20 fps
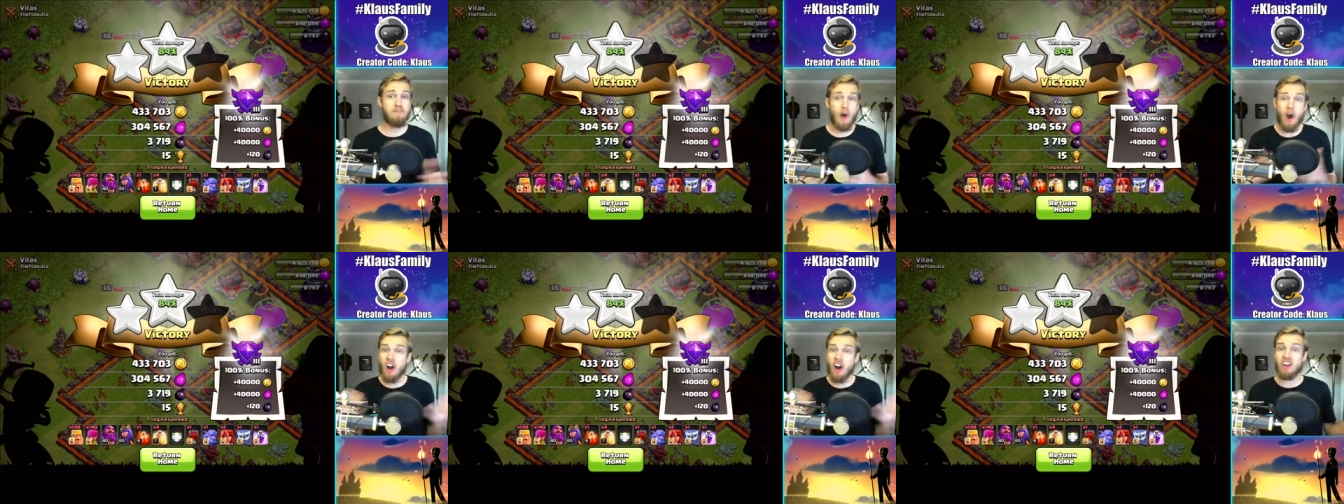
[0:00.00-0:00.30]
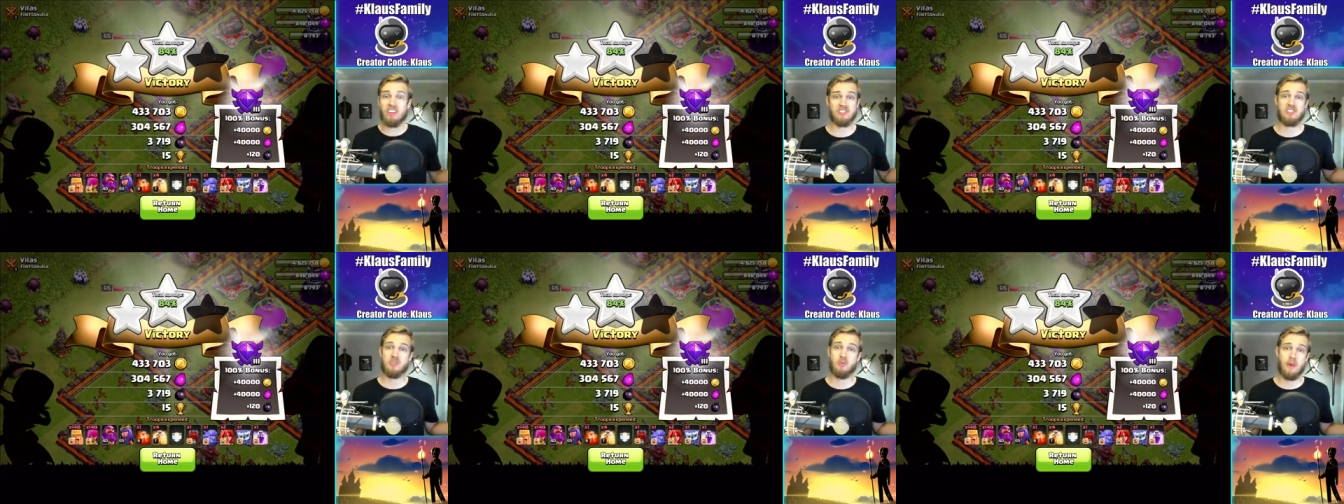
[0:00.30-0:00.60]

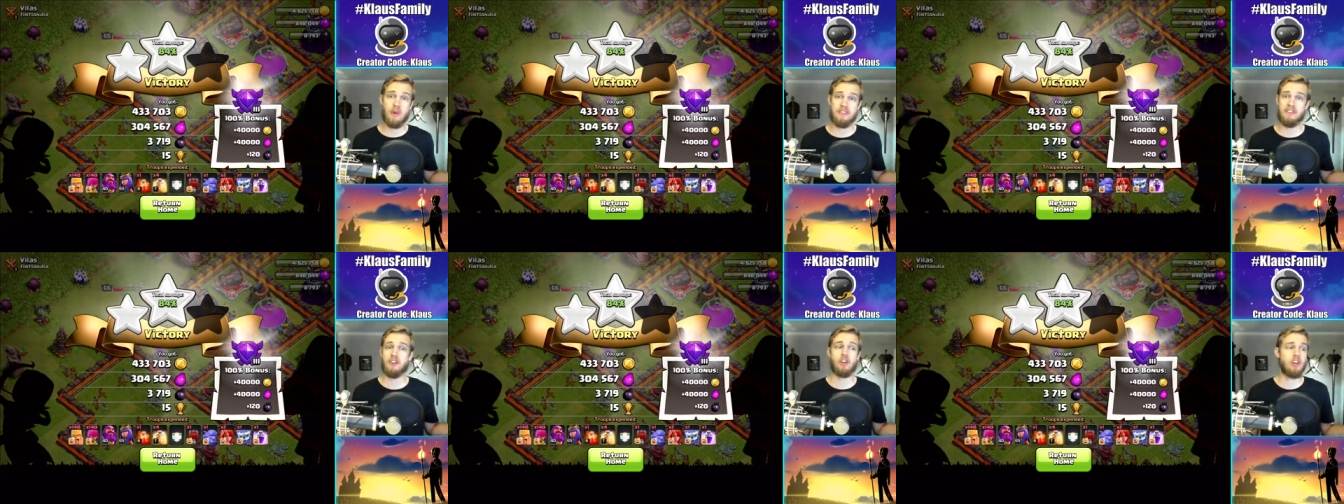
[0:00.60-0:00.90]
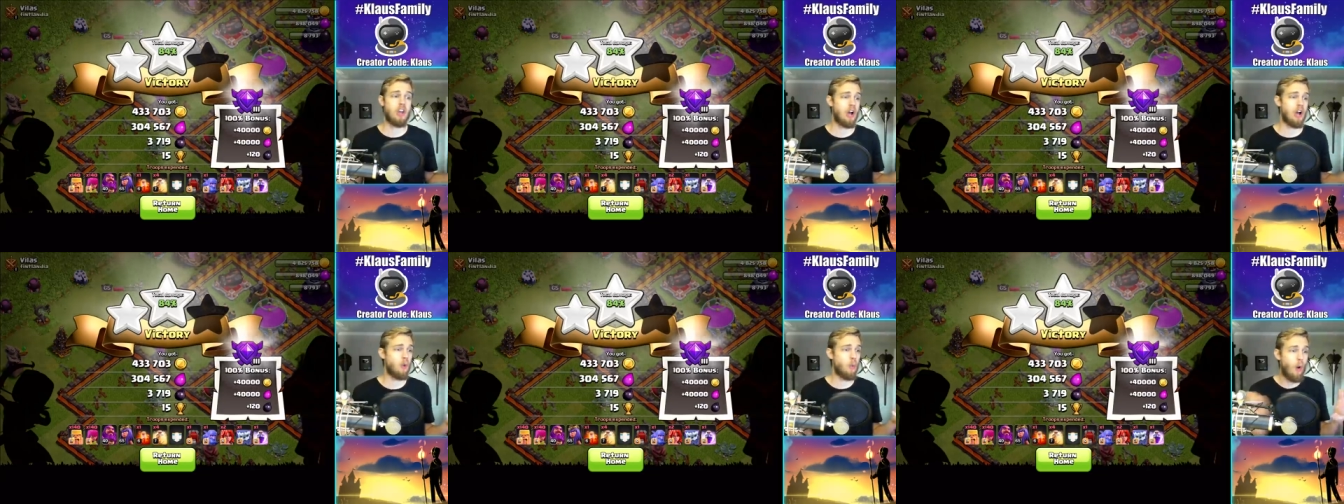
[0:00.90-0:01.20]
Barch with a,
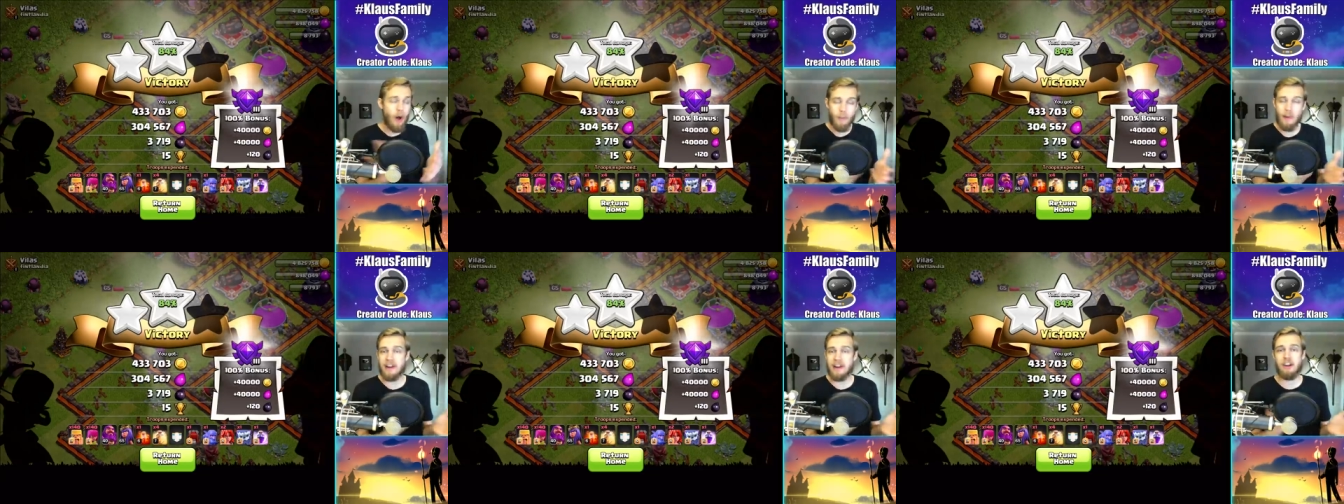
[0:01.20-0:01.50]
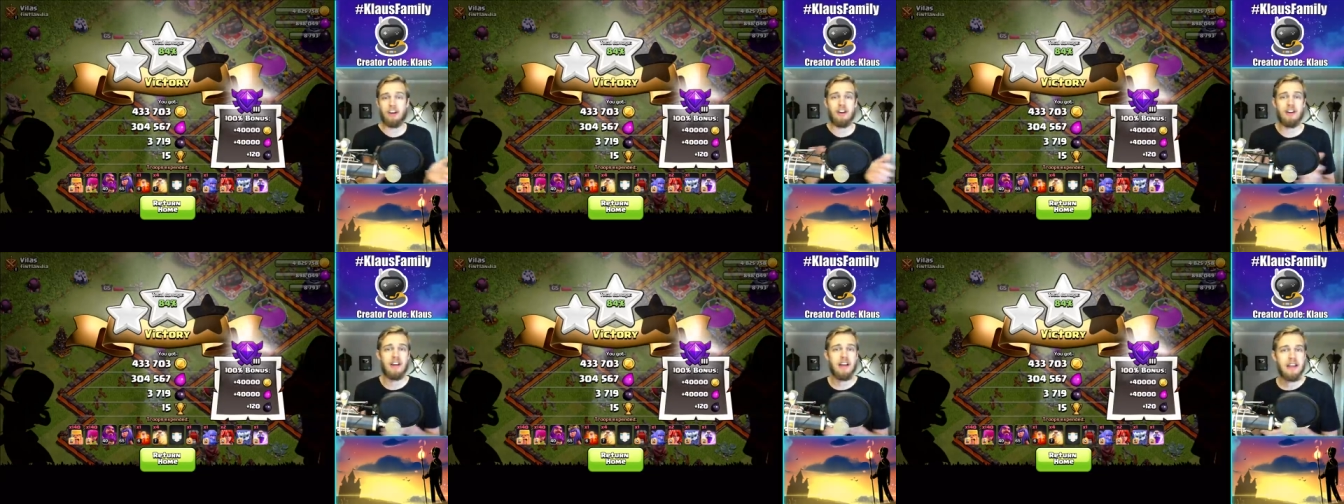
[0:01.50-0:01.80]
a
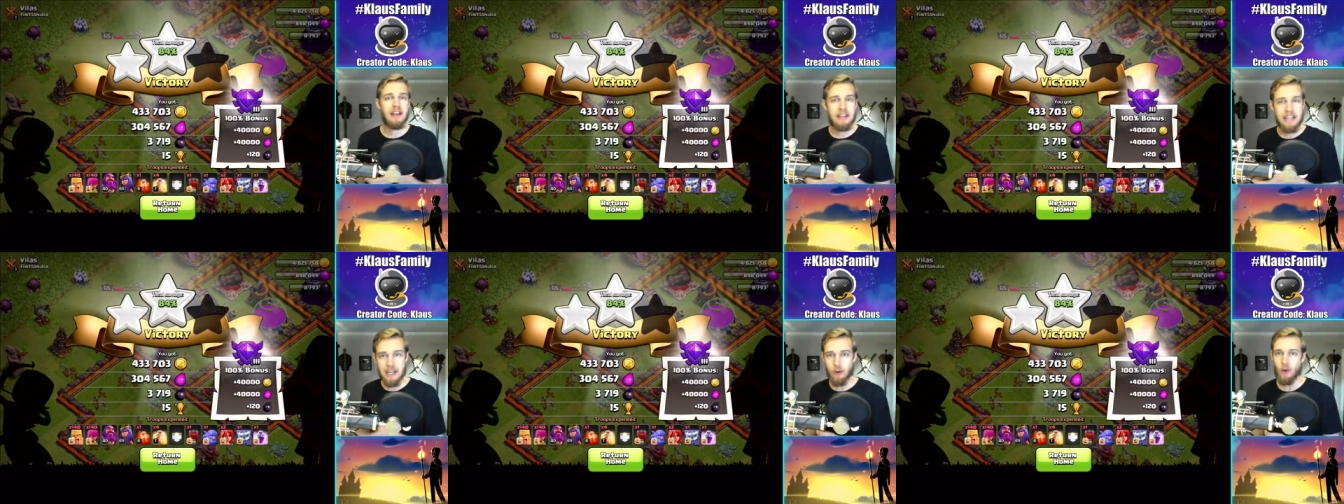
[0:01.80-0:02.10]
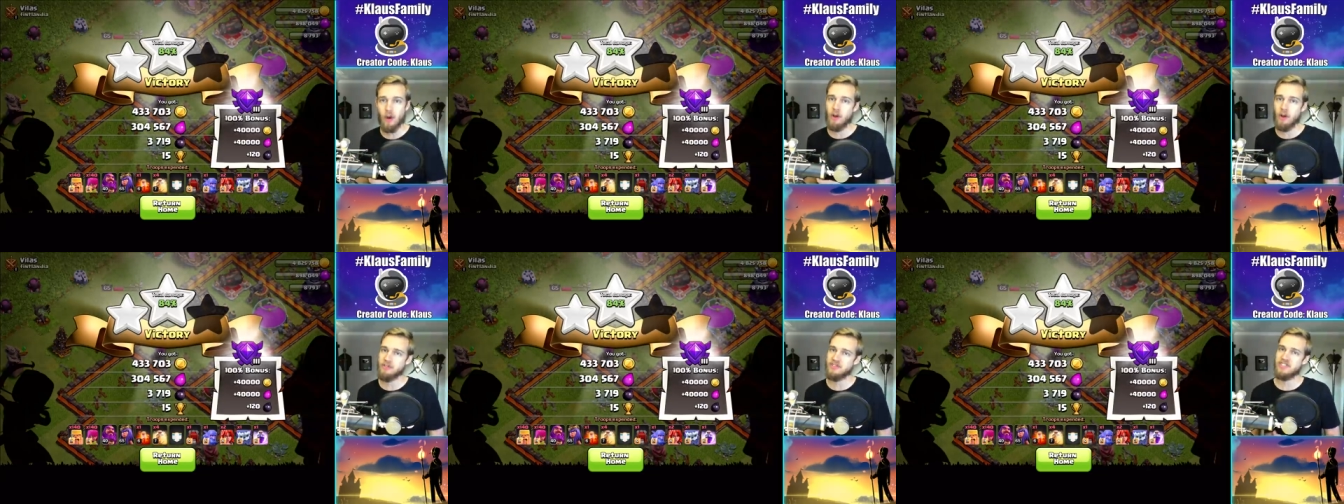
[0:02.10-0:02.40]
Wallwrecker
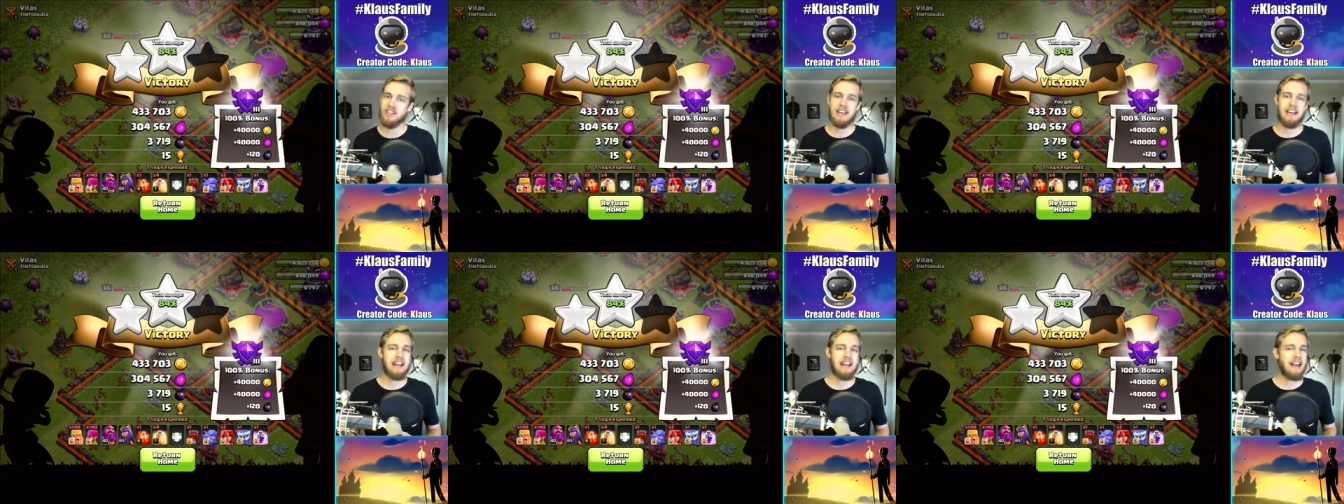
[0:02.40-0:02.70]
heroes.